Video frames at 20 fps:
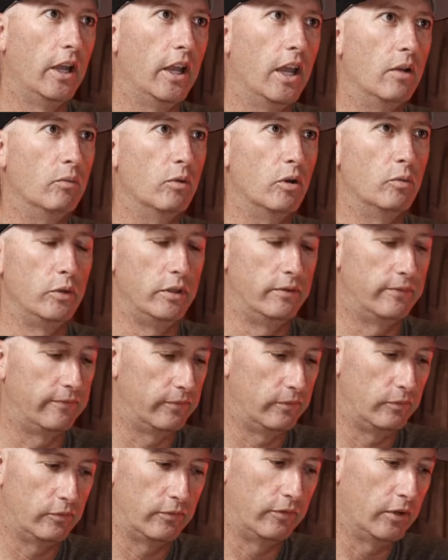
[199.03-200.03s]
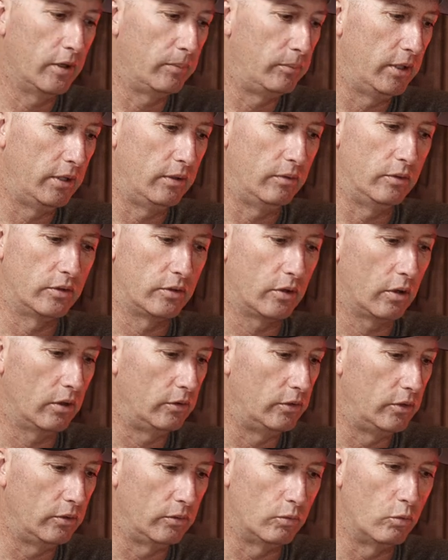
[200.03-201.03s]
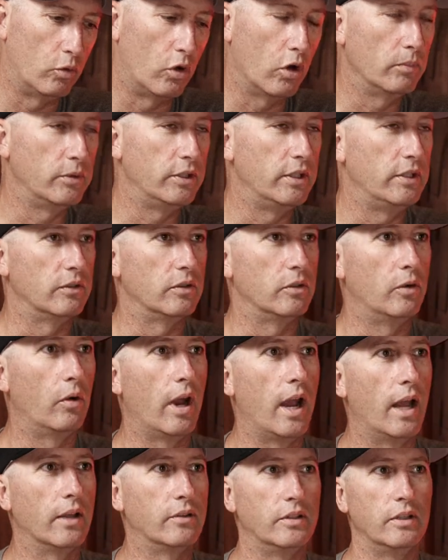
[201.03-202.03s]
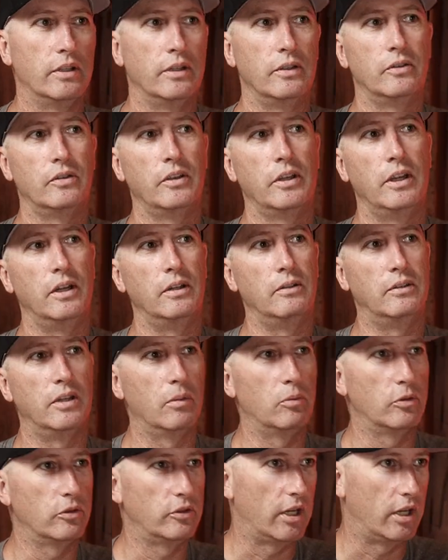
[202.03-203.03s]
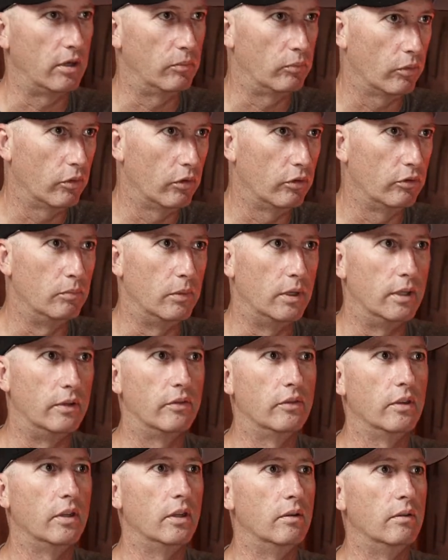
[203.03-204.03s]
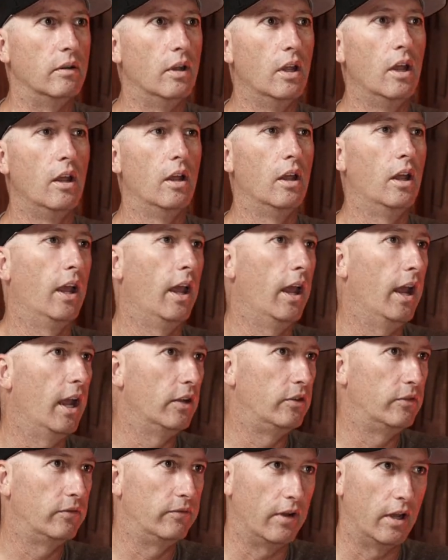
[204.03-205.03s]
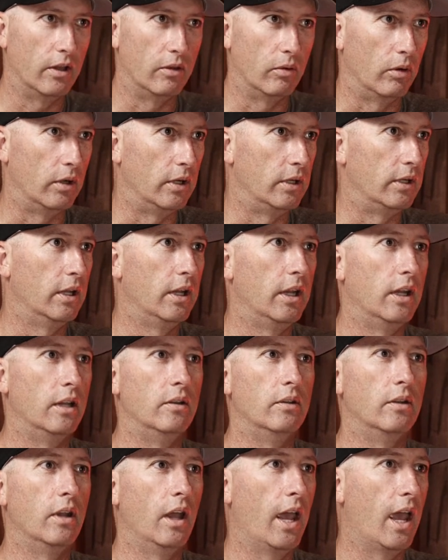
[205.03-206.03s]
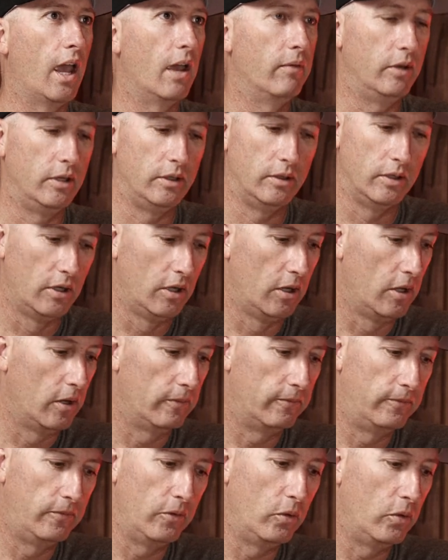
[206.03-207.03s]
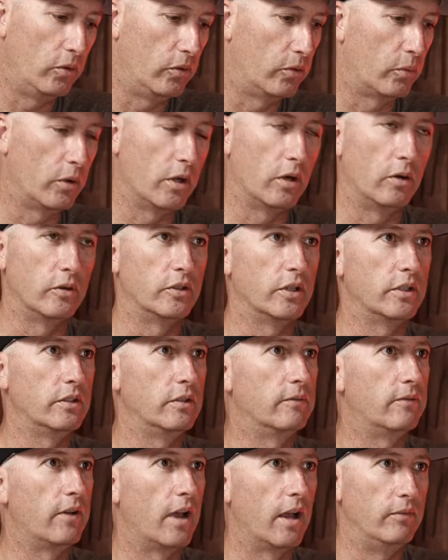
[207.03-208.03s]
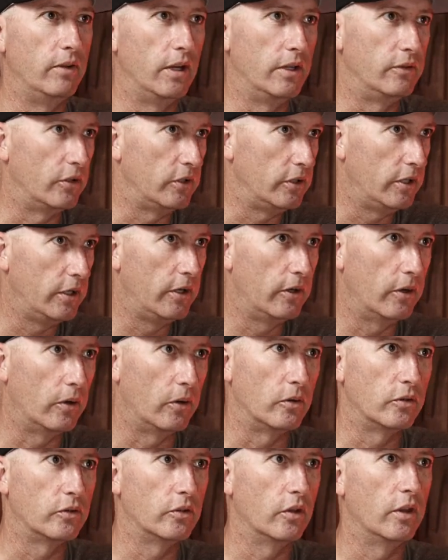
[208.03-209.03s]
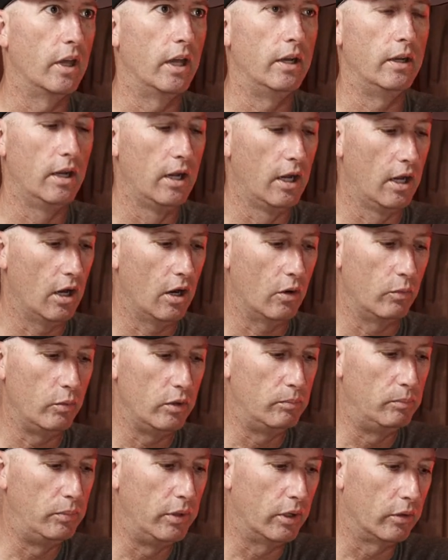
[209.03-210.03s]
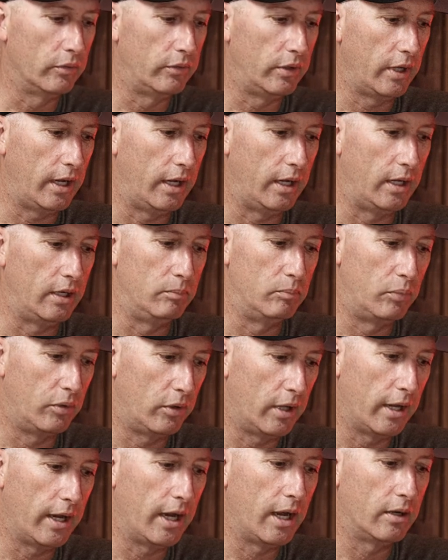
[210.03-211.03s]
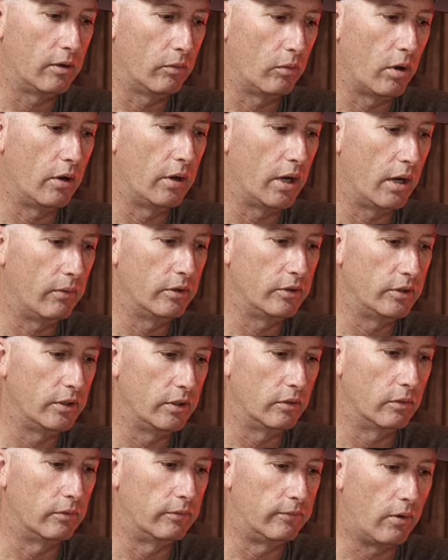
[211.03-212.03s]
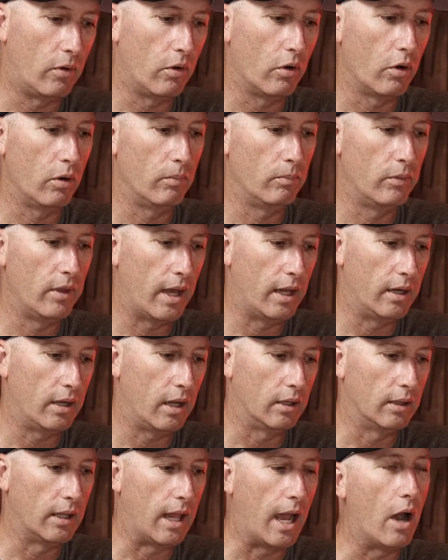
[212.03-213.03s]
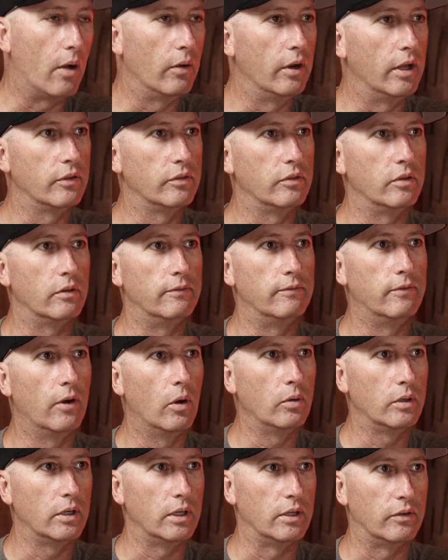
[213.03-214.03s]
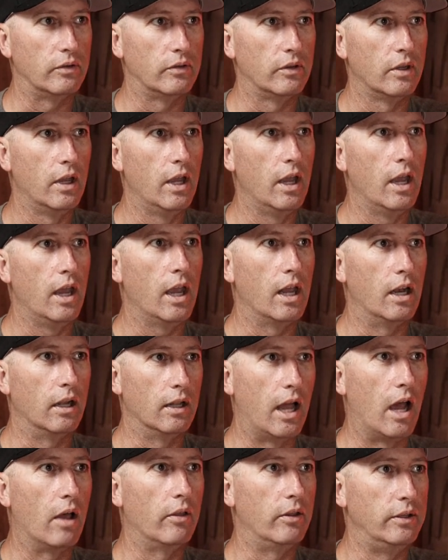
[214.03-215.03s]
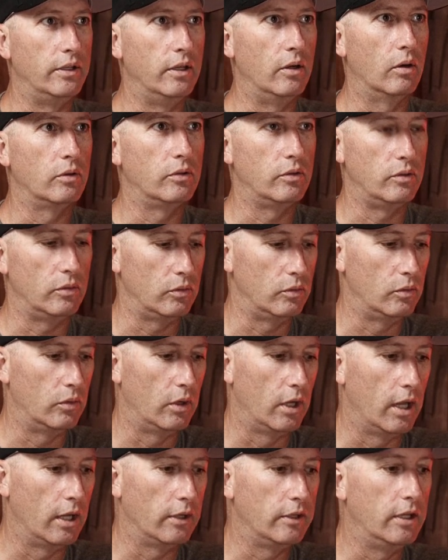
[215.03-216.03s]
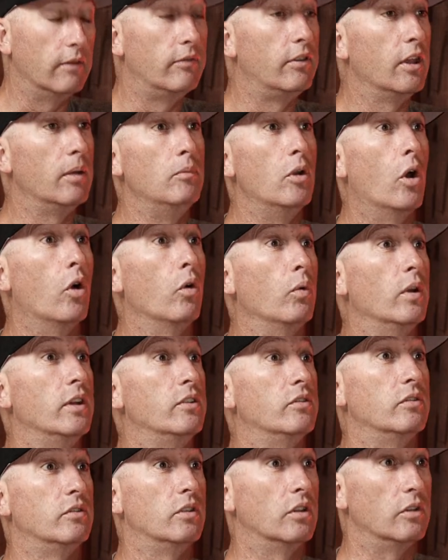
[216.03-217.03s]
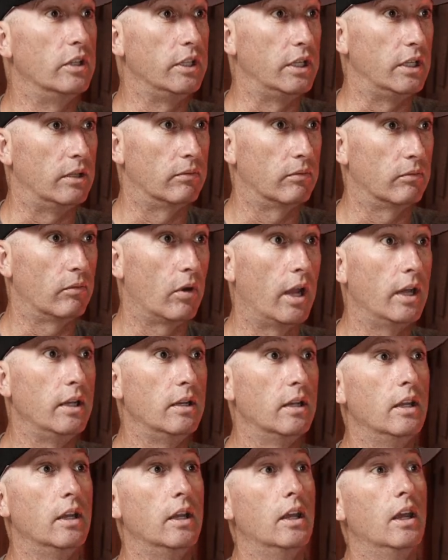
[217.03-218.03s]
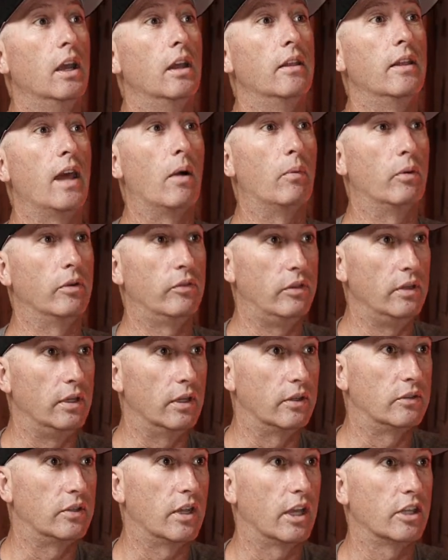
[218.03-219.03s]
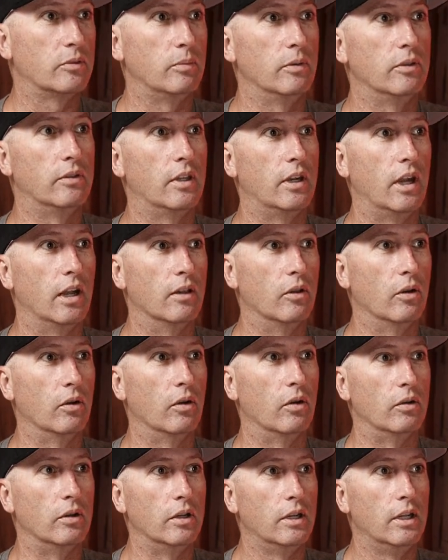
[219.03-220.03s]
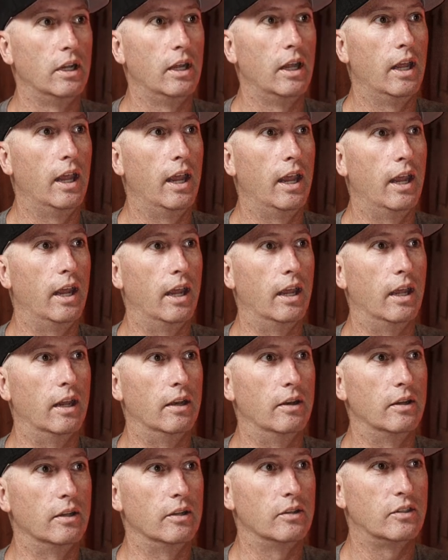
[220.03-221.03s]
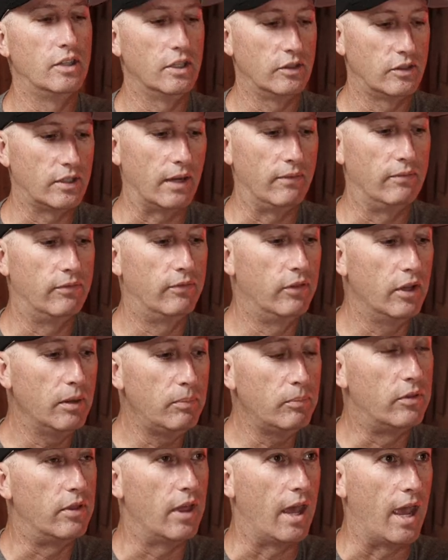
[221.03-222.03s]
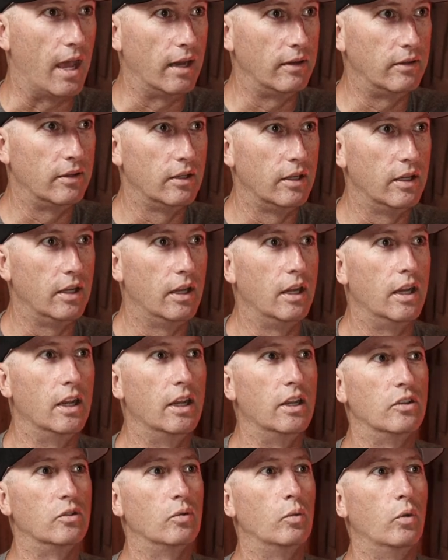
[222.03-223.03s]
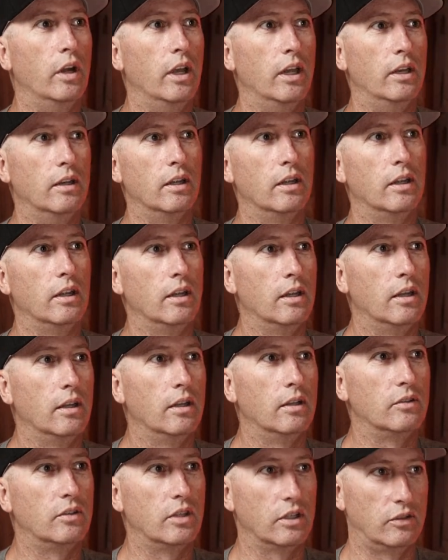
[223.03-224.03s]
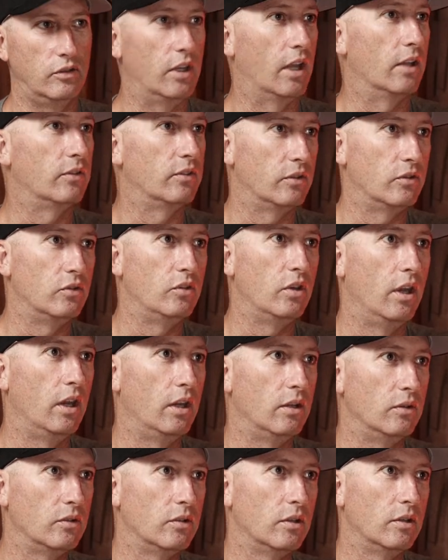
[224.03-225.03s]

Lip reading: And when we flipped it and started doing warm season grasses and timber stand improvements and edge feathering and having food 365 days a year, so that we built a plan around every single farm that allowed us to focus and allow the deer to give them no reason to leave, right? That was the assessment that I learned. And since I flipped that is when success has changed.